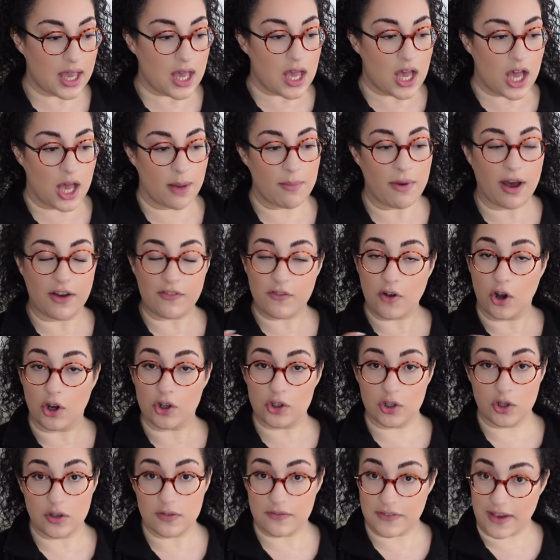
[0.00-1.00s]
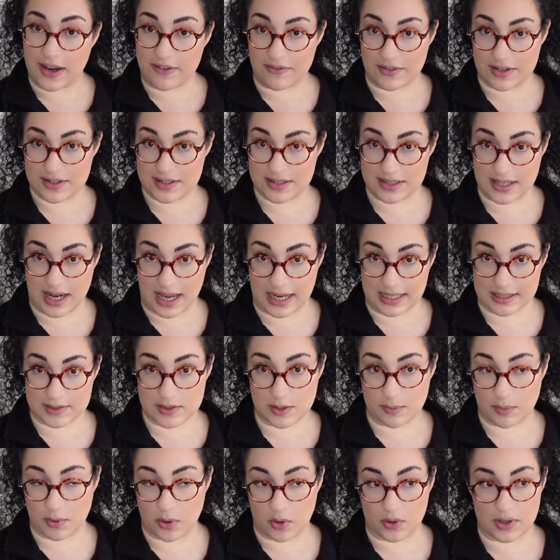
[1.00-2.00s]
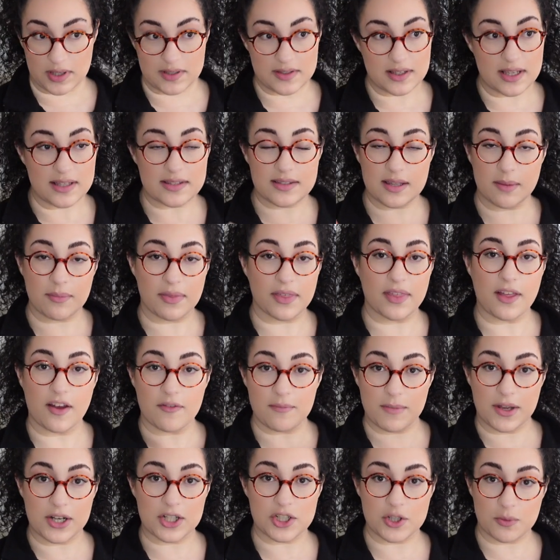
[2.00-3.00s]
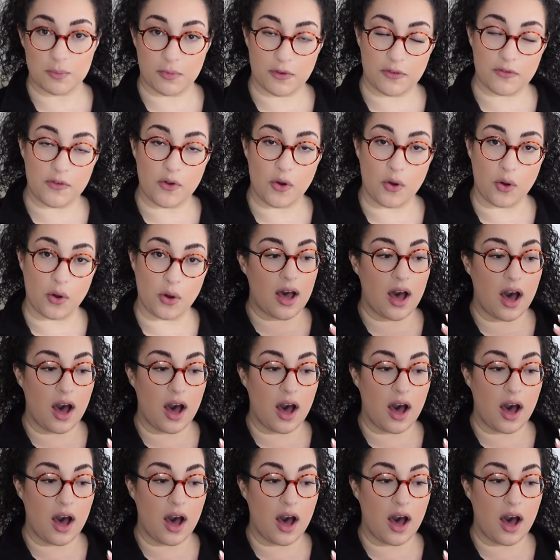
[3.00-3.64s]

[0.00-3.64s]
I've got a new favourite snack, to be honest. It's something I've mentioned before.